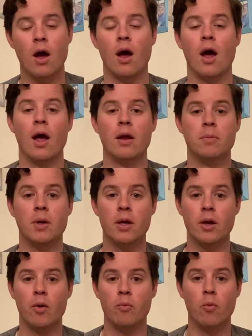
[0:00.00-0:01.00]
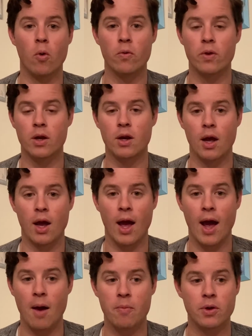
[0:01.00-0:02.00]
I'd be more than
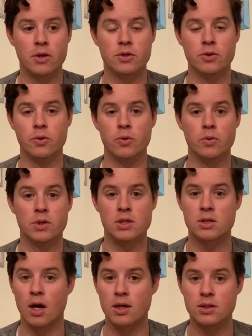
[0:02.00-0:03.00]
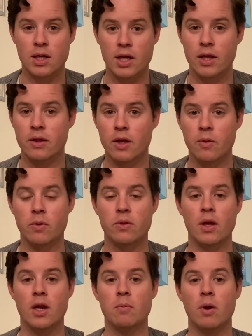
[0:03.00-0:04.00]
happy to discuss anything with
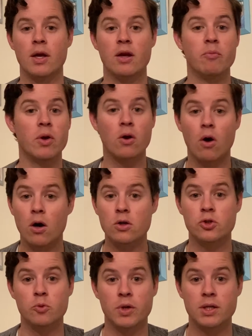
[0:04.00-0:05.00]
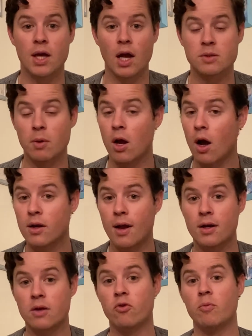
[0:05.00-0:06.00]
anybody. Give me a call, shoot me a text. My
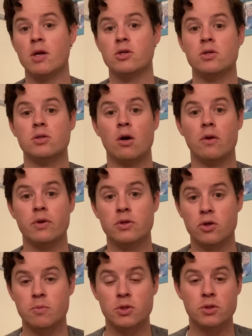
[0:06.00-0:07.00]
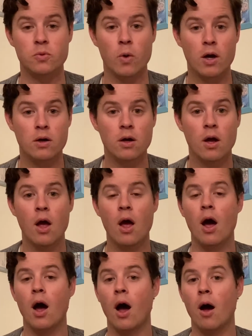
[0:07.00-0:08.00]
contact information is all in the description as well.
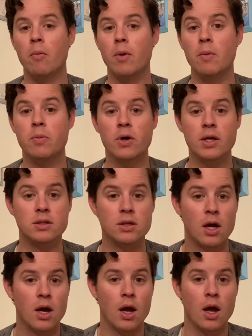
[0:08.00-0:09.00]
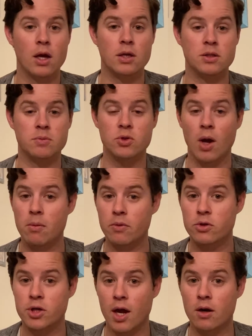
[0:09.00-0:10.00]
And please subscribe to
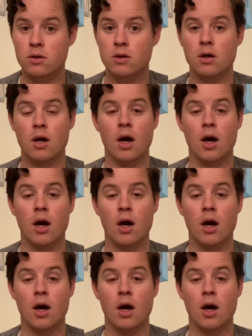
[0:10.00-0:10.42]
the channel.